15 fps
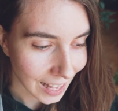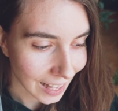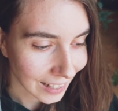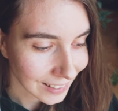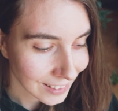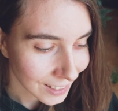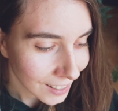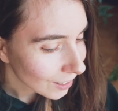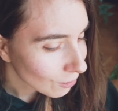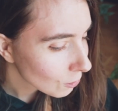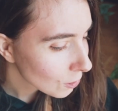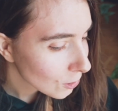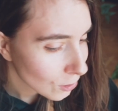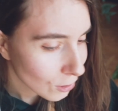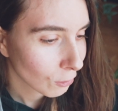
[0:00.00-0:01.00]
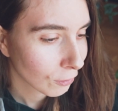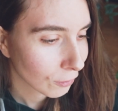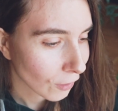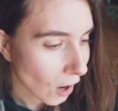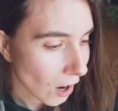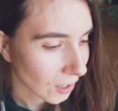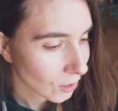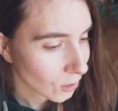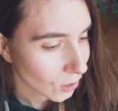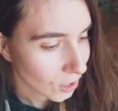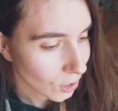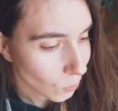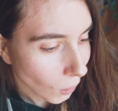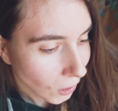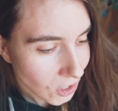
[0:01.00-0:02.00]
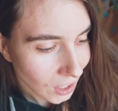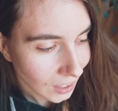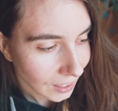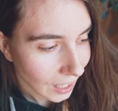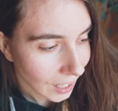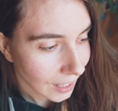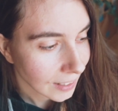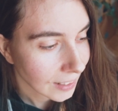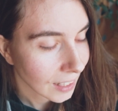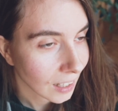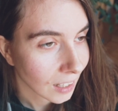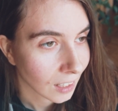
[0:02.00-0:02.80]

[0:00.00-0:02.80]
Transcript: and it was so fun just watching that.